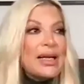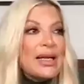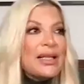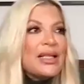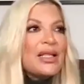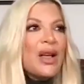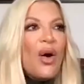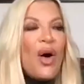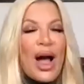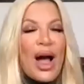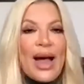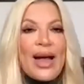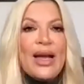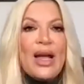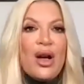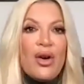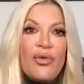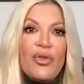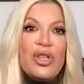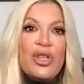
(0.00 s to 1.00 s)
so i
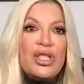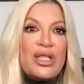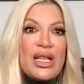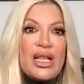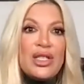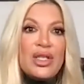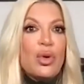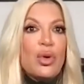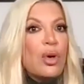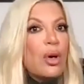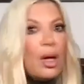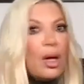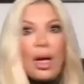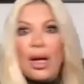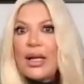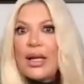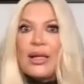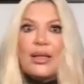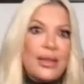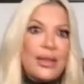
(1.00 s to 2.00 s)
know first day of school
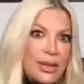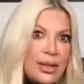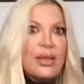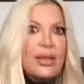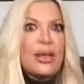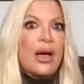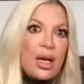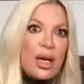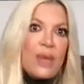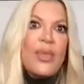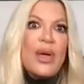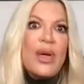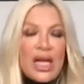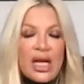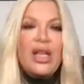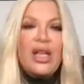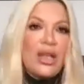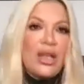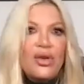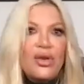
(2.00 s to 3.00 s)
it's going to be
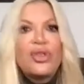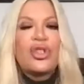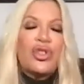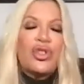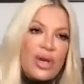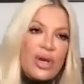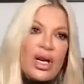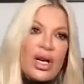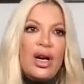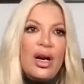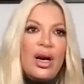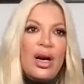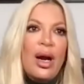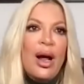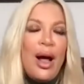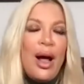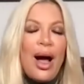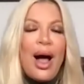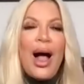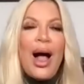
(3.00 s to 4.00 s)
a huge trigger
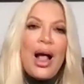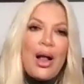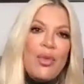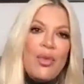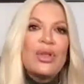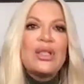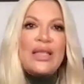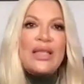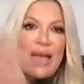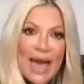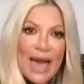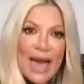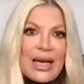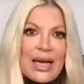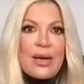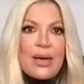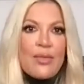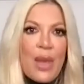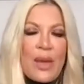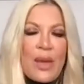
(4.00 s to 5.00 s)
i will
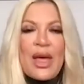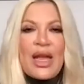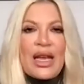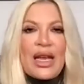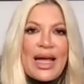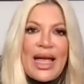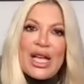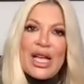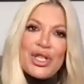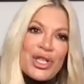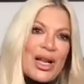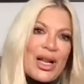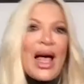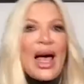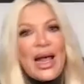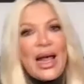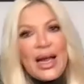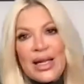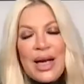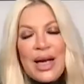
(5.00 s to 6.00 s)
take my medication
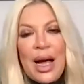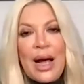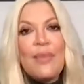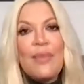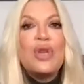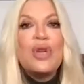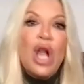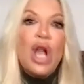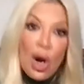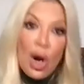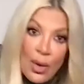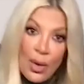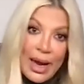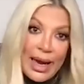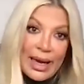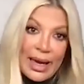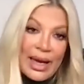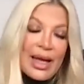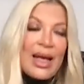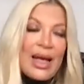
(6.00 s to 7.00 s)
ahead of time
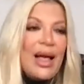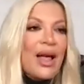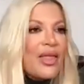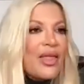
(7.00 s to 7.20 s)
knowing